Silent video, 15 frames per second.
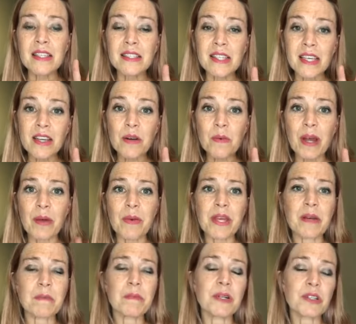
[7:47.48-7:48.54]
The second way
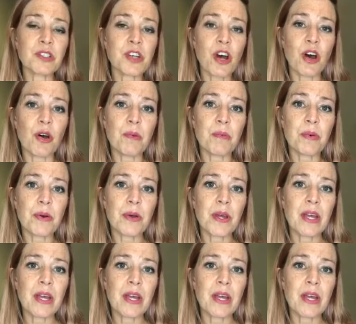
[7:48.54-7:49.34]
we can build hope